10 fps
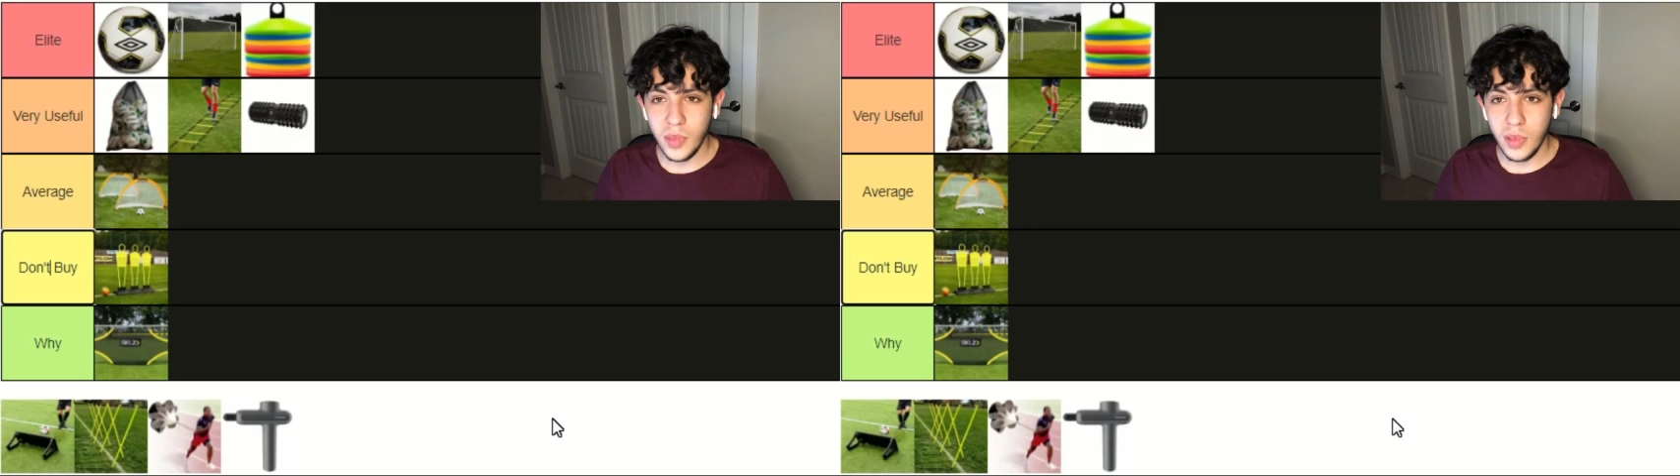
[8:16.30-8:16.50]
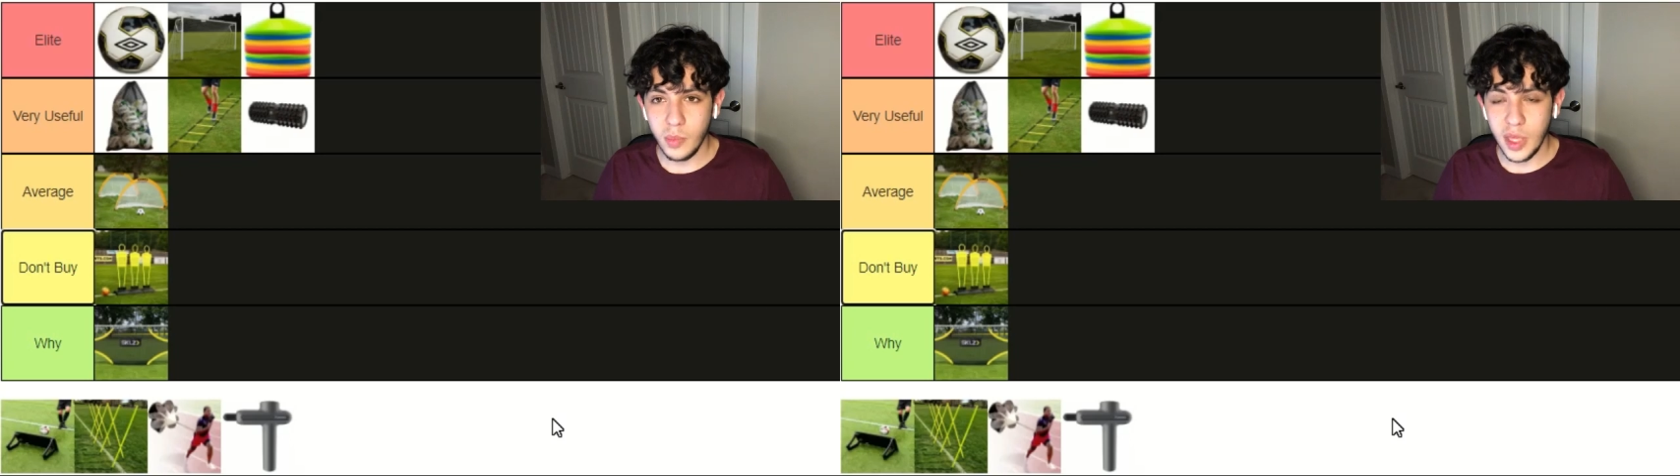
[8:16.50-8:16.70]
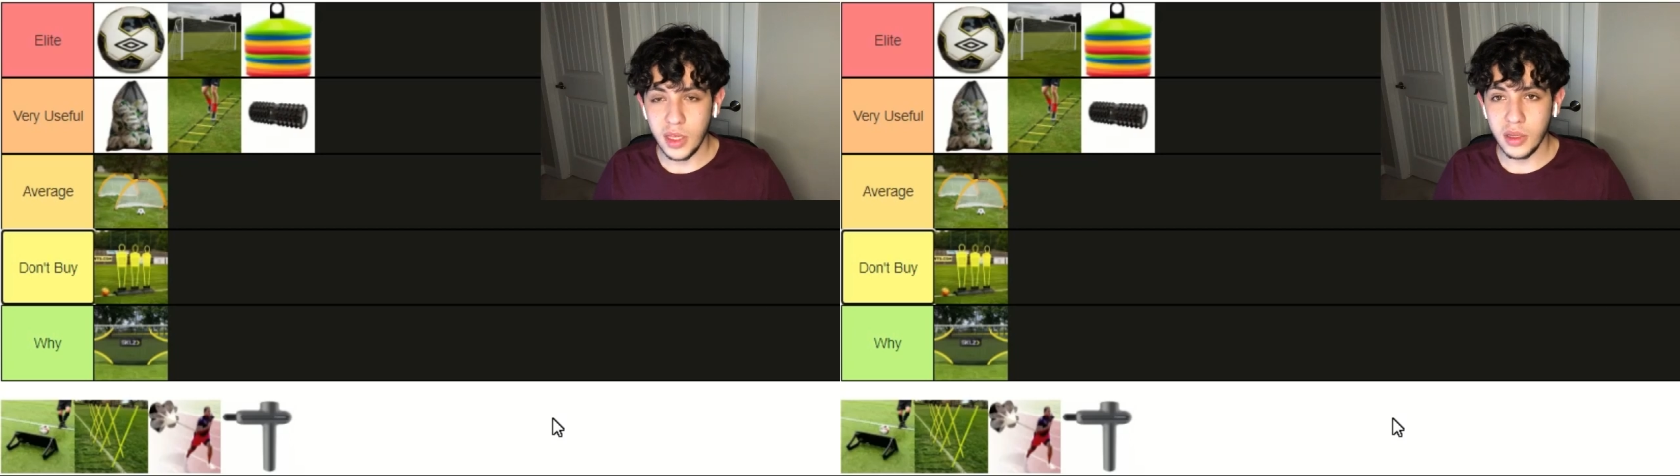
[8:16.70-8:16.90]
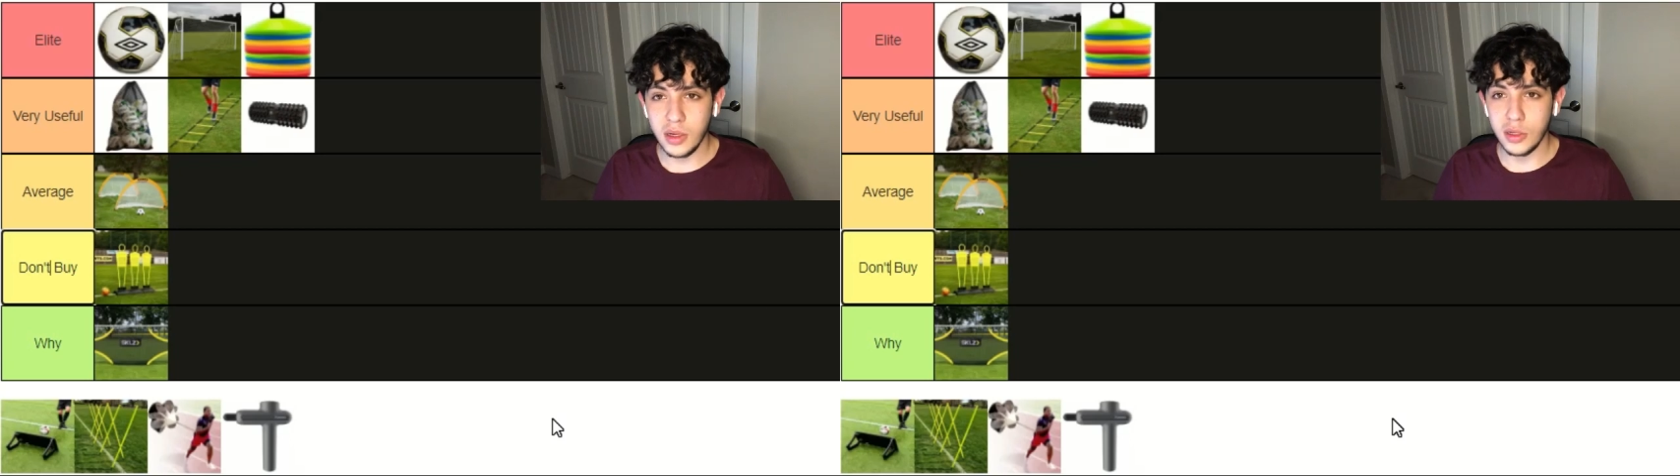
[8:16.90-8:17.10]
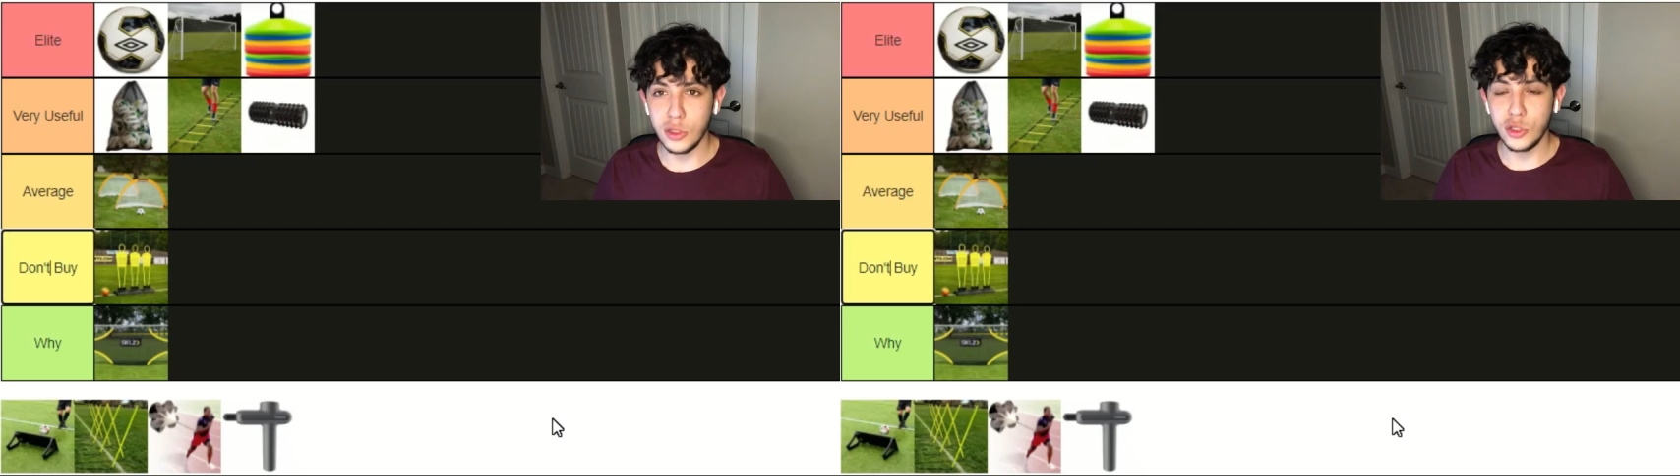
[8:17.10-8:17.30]
make
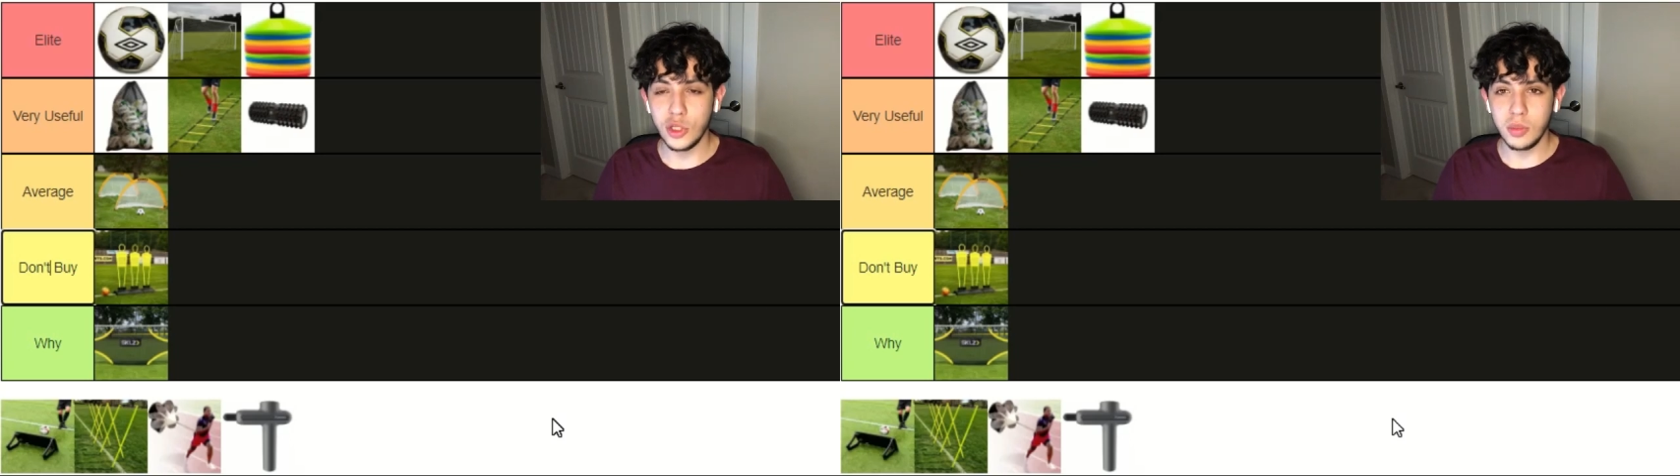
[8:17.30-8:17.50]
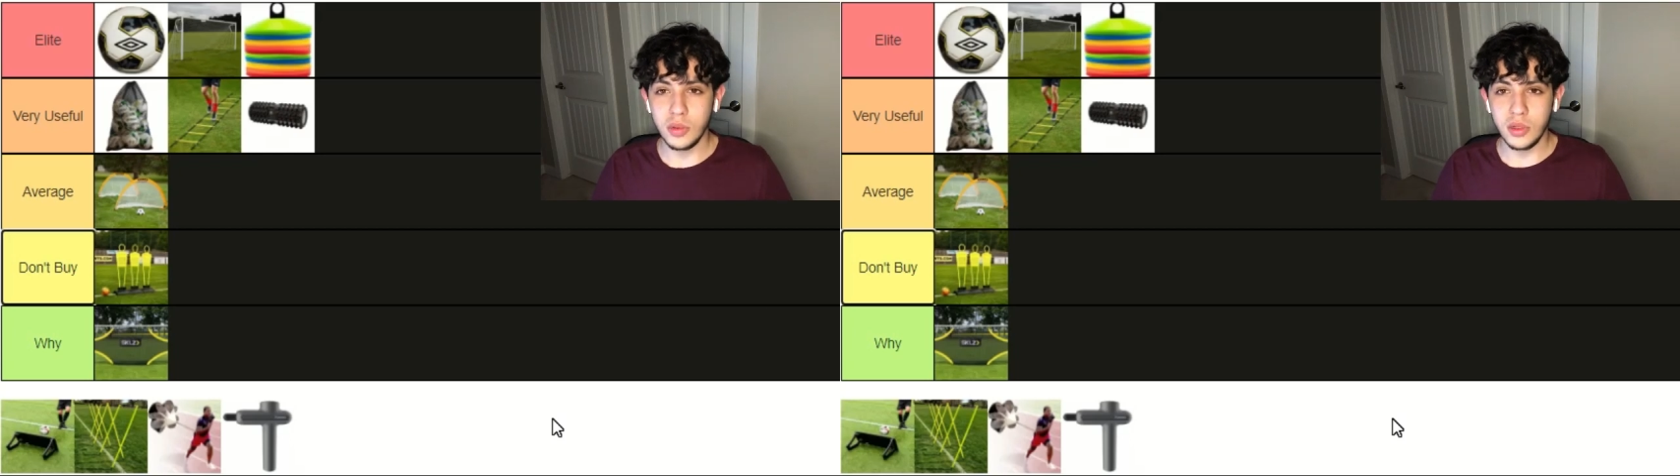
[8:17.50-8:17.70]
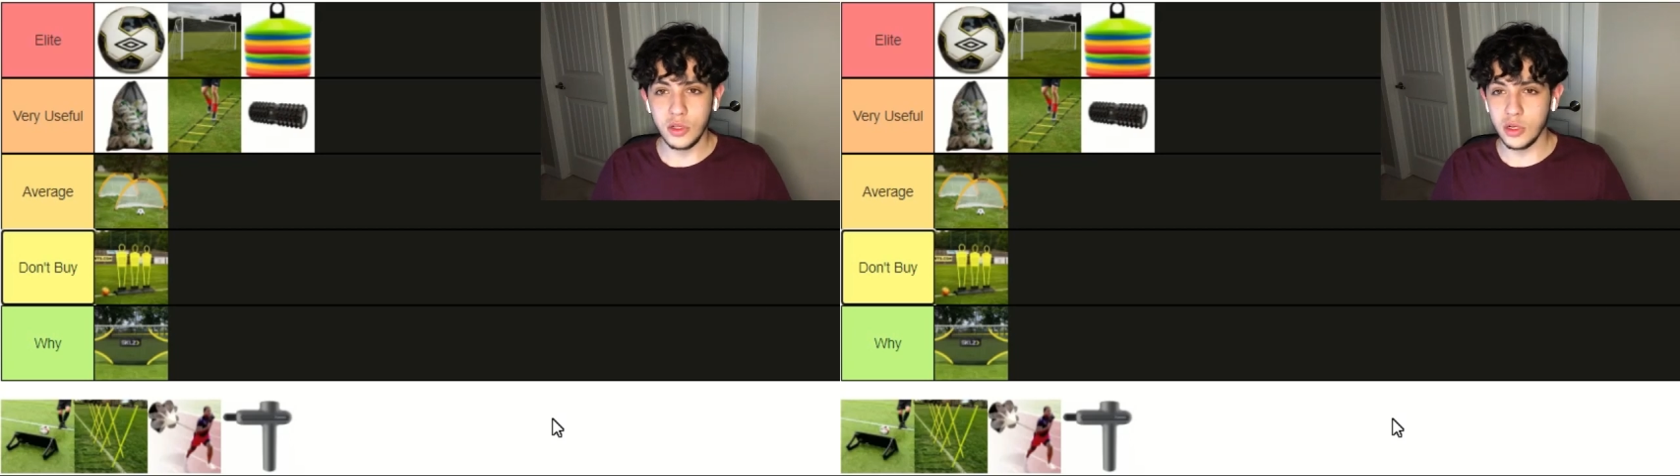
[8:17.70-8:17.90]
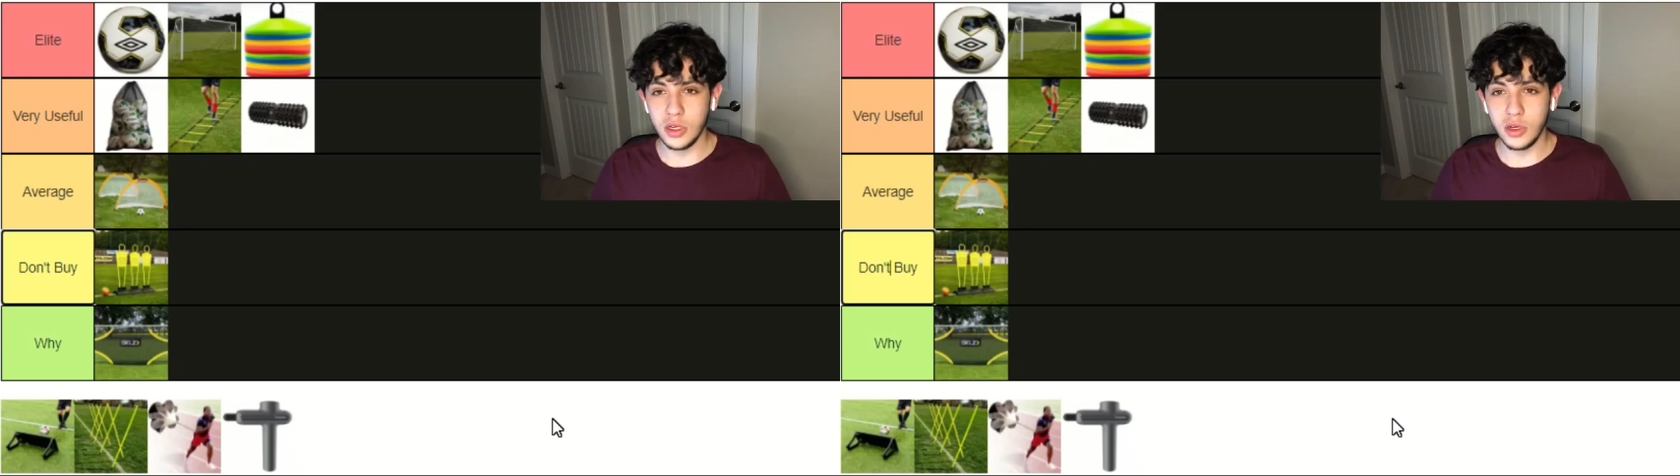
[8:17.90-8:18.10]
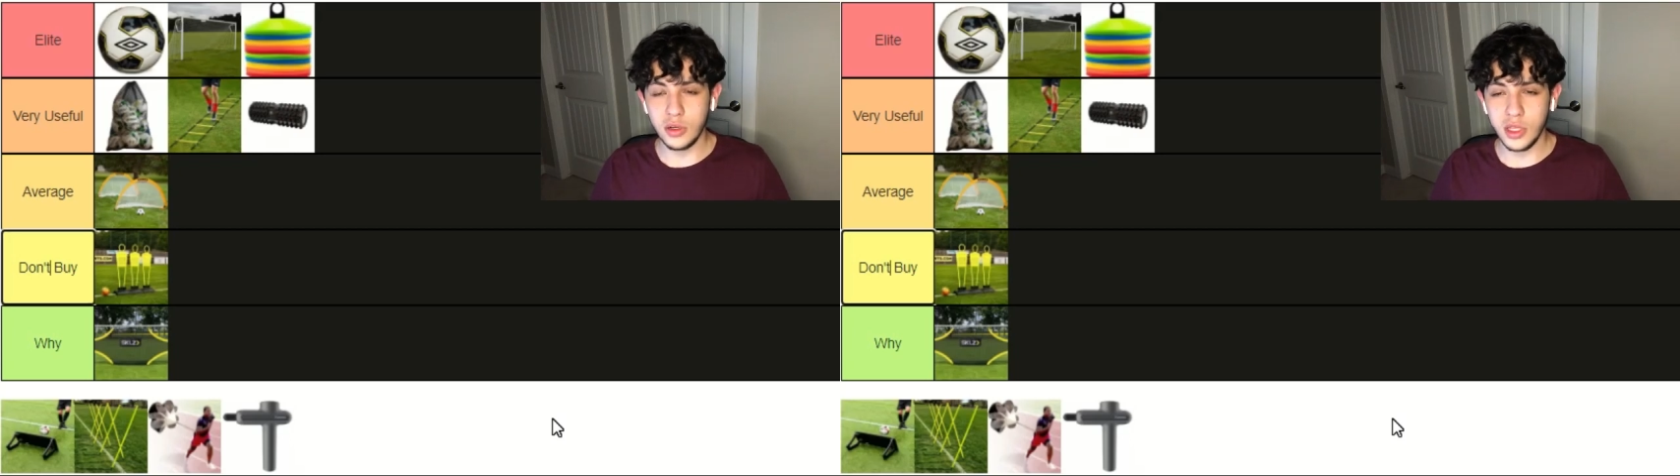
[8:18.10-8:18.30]
your your